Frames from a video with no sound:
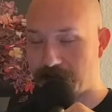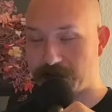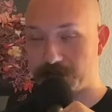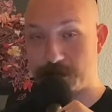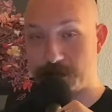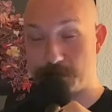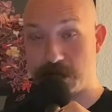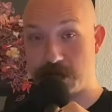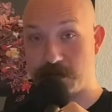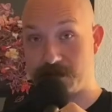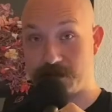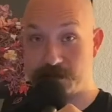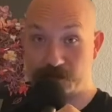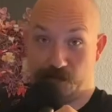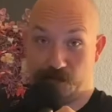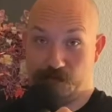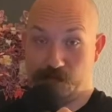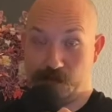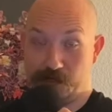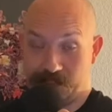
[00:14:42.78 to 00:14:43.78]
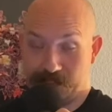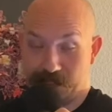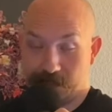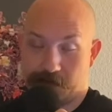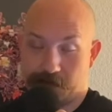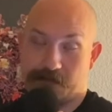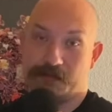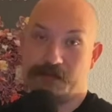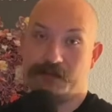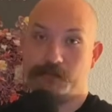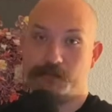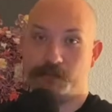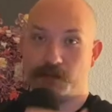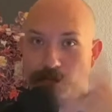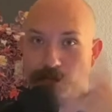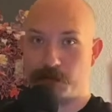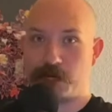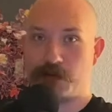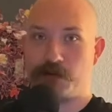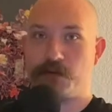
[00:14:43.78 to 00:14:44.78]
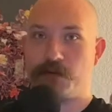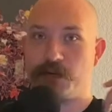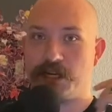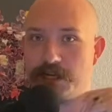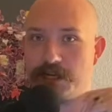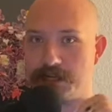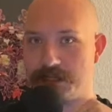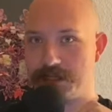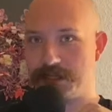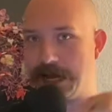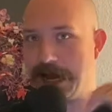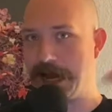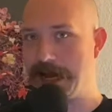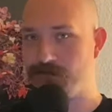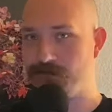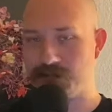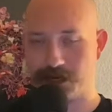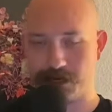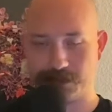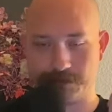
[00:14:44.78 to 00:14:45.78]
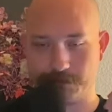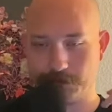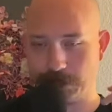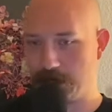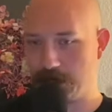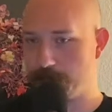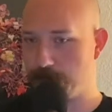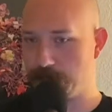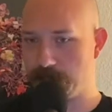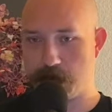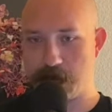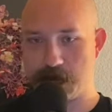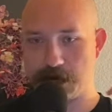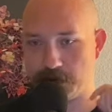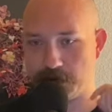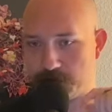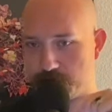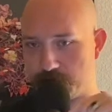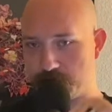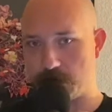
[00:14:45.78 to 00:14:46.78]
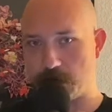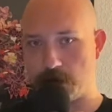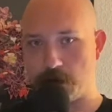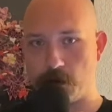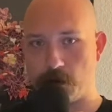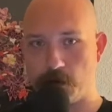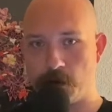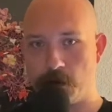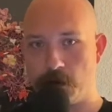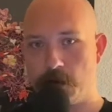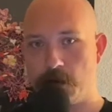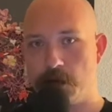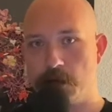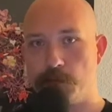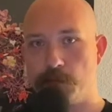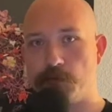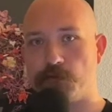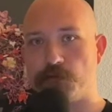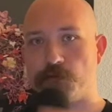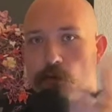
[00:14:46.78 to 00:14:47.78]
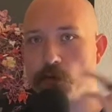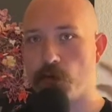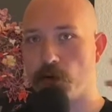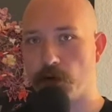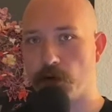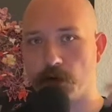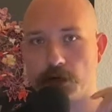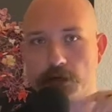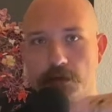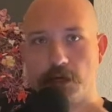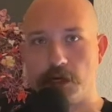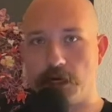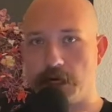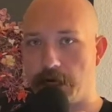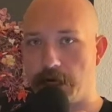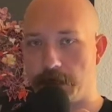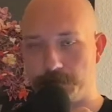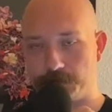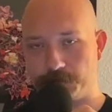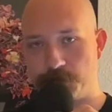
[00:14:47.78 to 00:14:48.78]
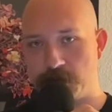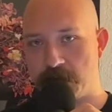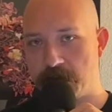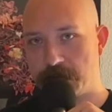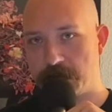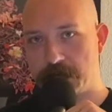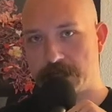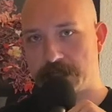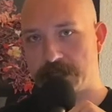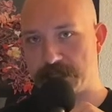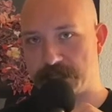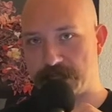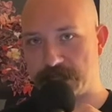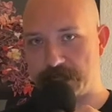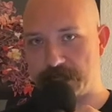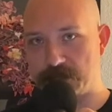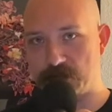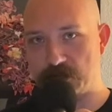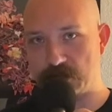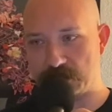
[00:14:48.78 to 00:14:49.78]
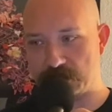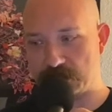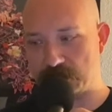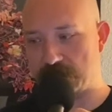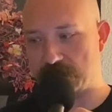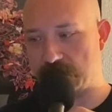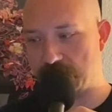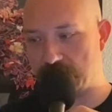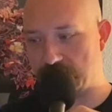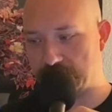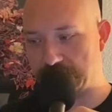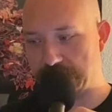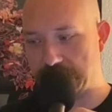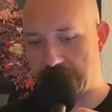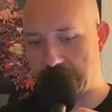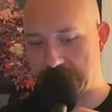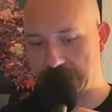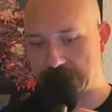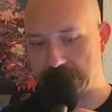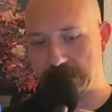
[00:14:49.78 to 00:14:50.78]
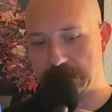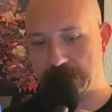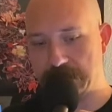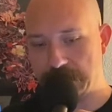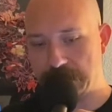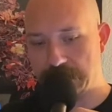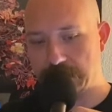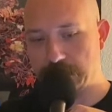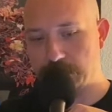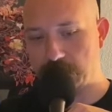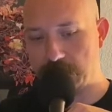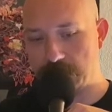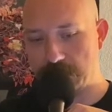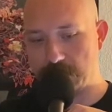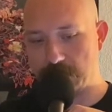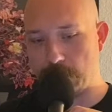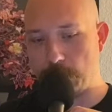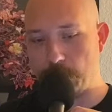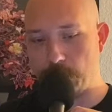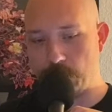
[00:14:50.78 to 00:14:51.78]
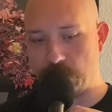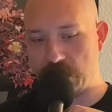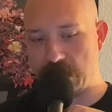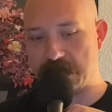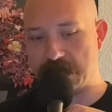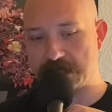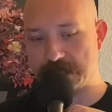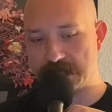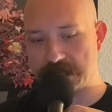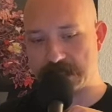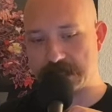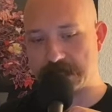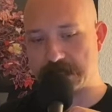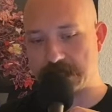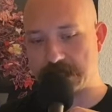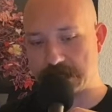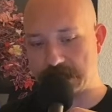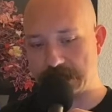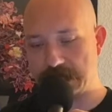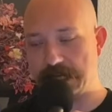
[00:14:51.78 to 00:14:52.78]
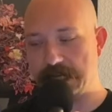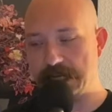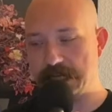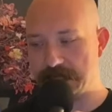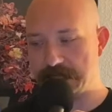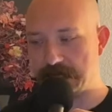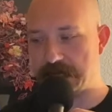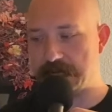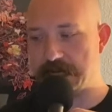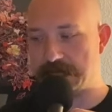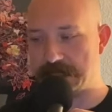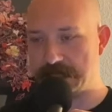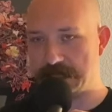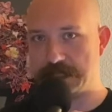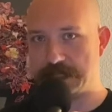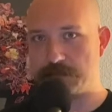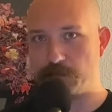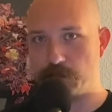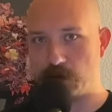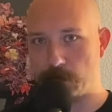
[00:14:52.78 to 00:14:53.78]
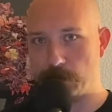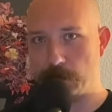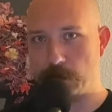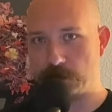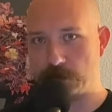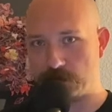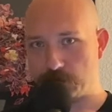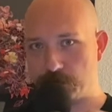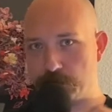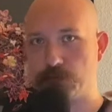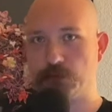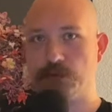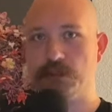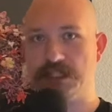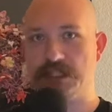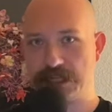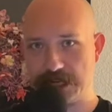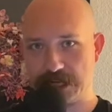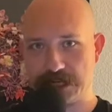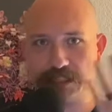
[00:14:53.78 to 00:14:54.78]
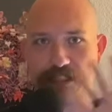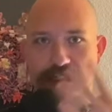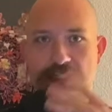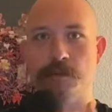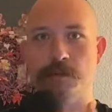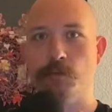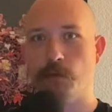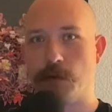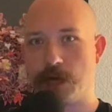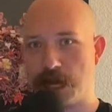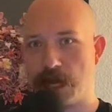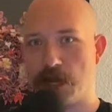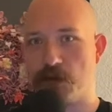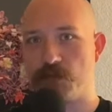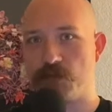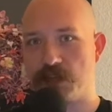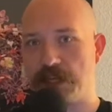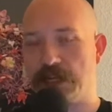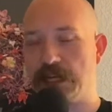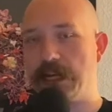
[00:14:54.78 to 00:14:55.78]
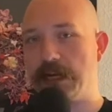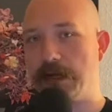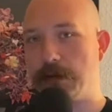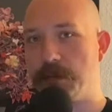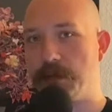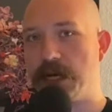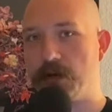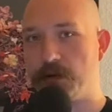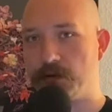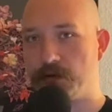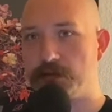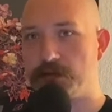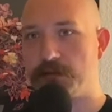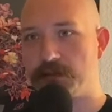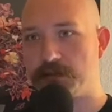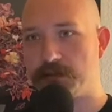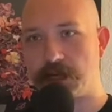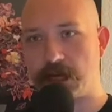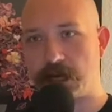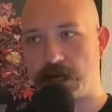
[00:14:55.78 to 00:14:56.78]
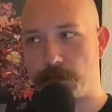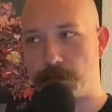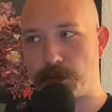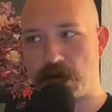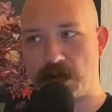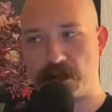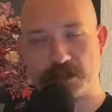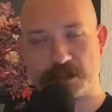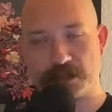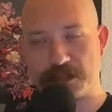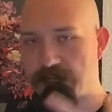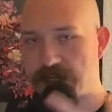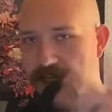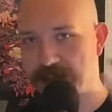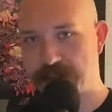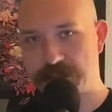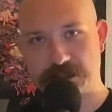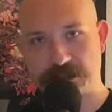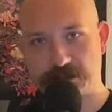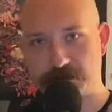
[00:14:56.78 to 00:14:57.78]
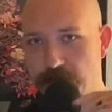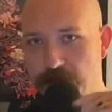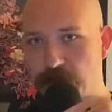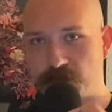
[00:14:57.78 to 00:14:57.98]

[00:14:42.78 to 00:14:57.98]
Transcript: Smith. Just want to tell you a little bit about who he is. I've talked about him a lot on the show before because he's just got probably the best, easiest, but most brilliant way of thinking about politics of